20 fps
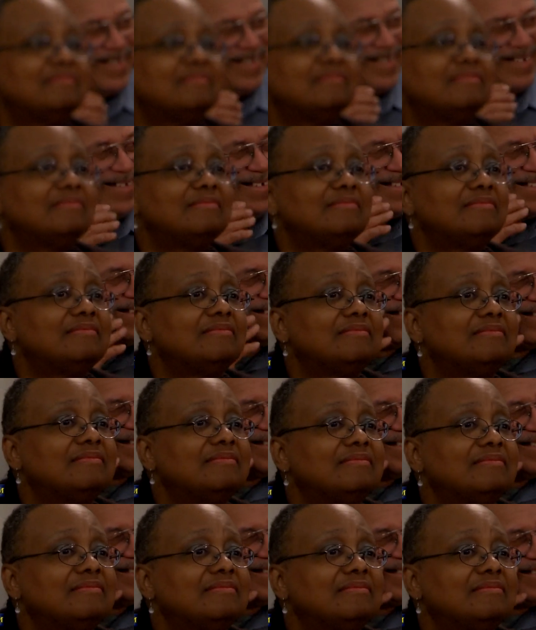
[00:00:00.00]

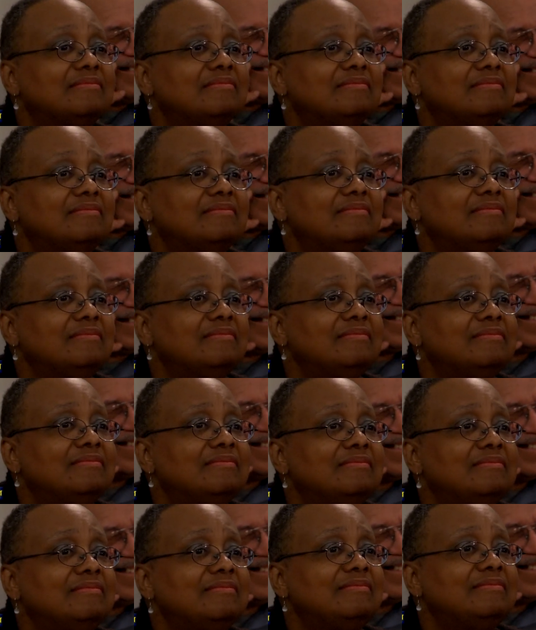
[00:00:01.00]

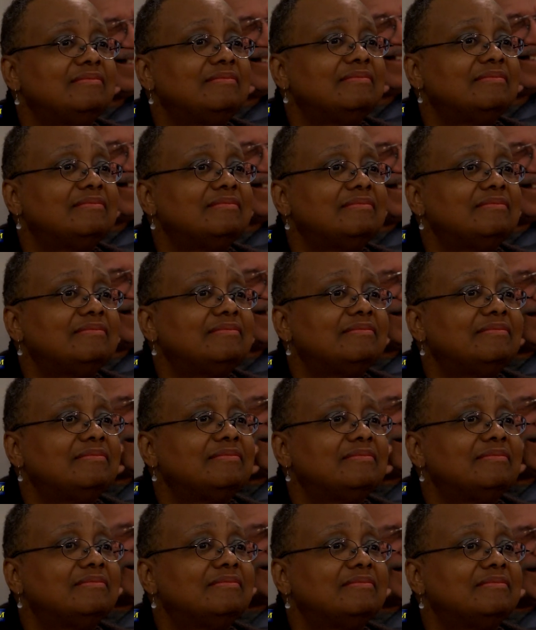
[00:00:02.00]

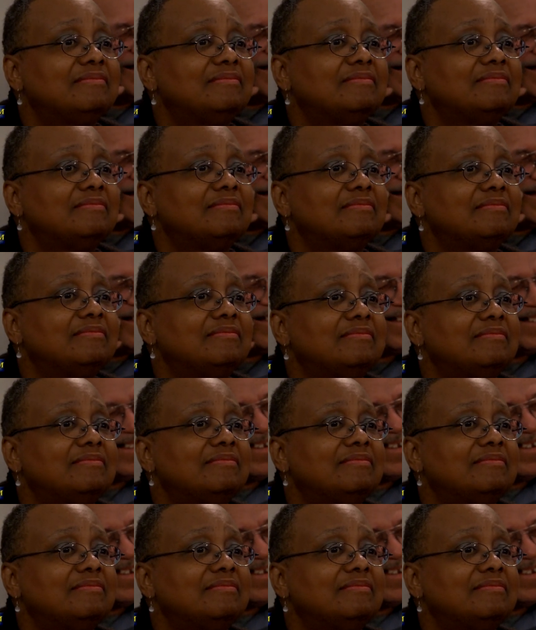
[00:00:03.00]
(silence)